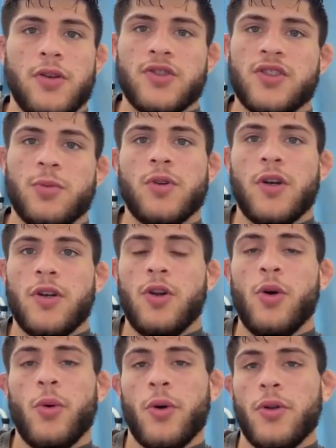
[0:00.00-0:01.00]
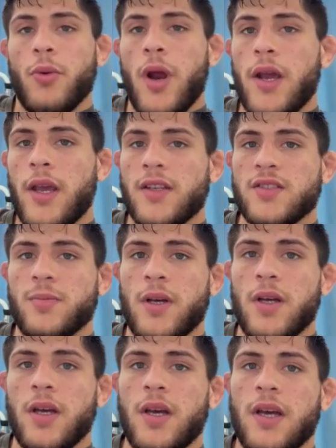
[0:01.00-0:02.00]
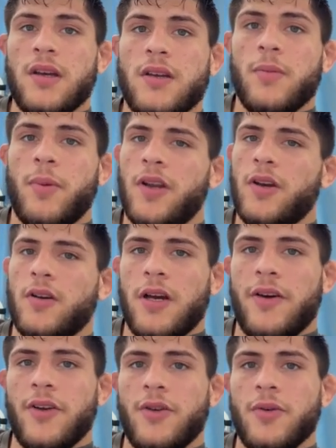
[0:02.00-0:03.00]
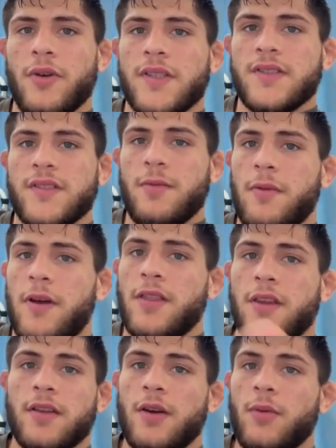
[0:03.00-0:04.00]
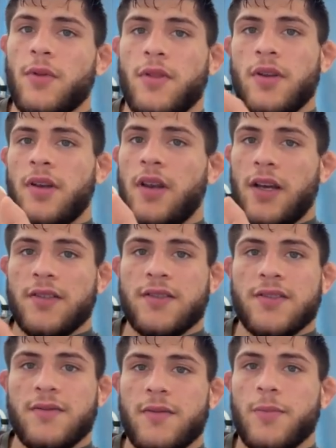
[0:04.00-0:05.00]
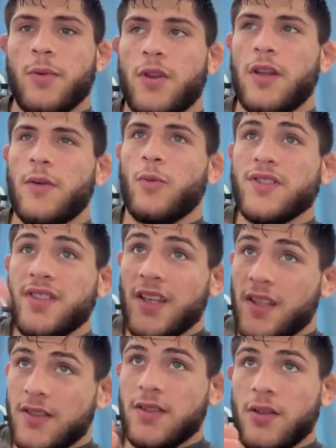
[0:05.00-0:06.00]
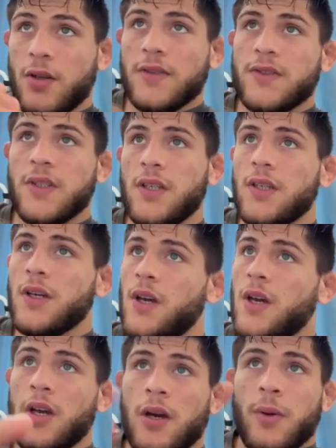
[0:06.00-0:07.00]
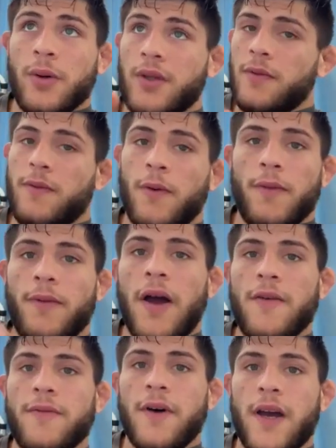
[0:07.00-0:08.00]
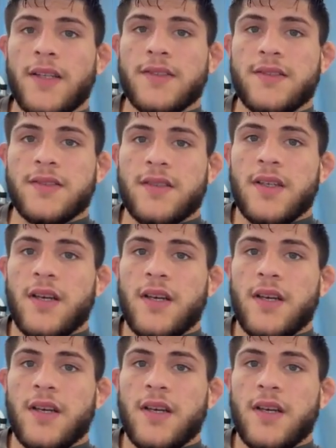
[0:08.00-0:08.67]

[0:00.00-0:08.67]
someone on lower on the rankings. But depending on how I do against them, I think that within the next, but then once I get to UFC, within 4 or 5 fights,